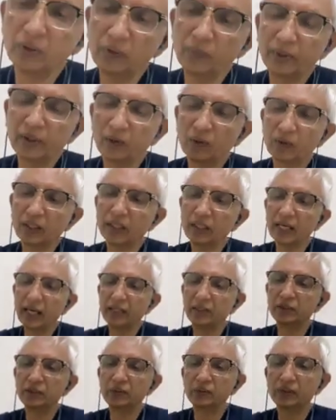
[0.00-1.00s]
you. When you look at the
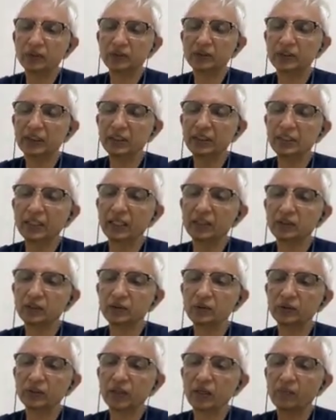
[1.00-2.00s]
angio or the CT angio,
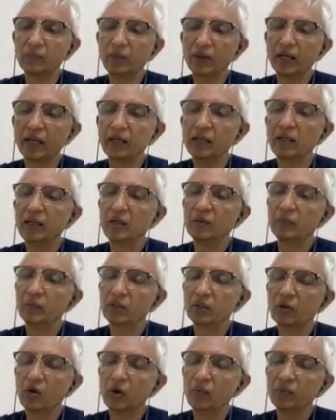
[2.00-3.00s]
you can plan.
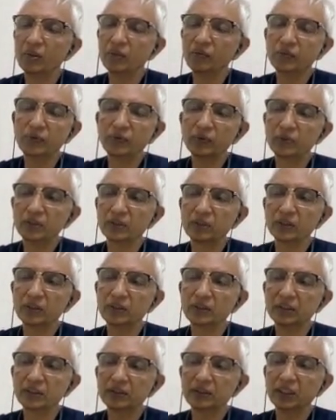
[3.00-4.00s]
The common of uses
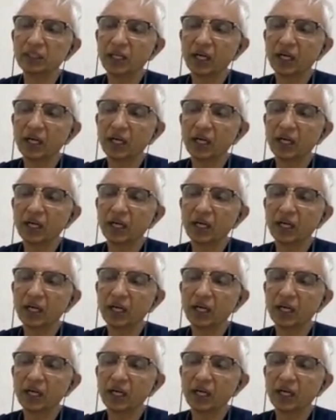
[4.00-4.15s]
is an